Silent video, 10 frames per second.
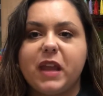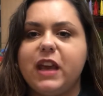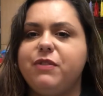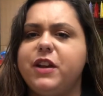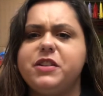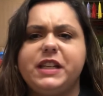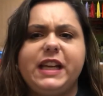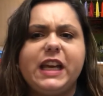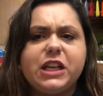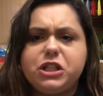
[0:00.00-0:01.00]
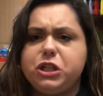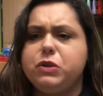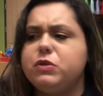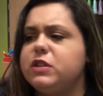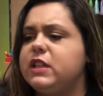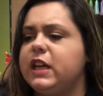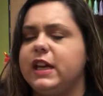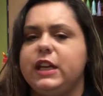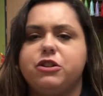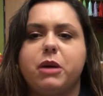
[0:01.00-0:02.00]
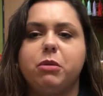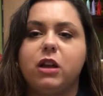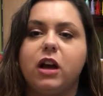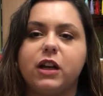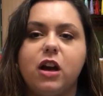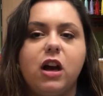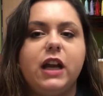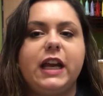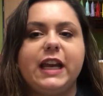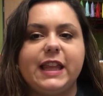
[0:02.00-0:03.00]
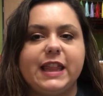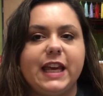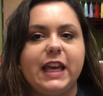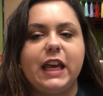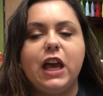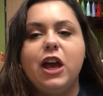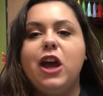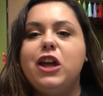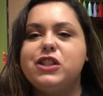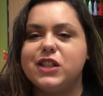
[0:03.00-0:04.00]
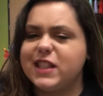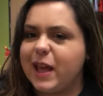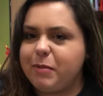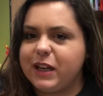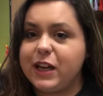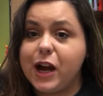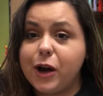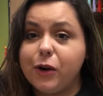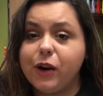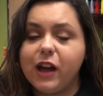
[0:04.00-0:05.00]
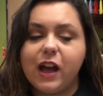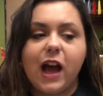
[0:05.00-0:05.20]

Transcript: if there's any issues, any trouble logging on, anything, just let me know.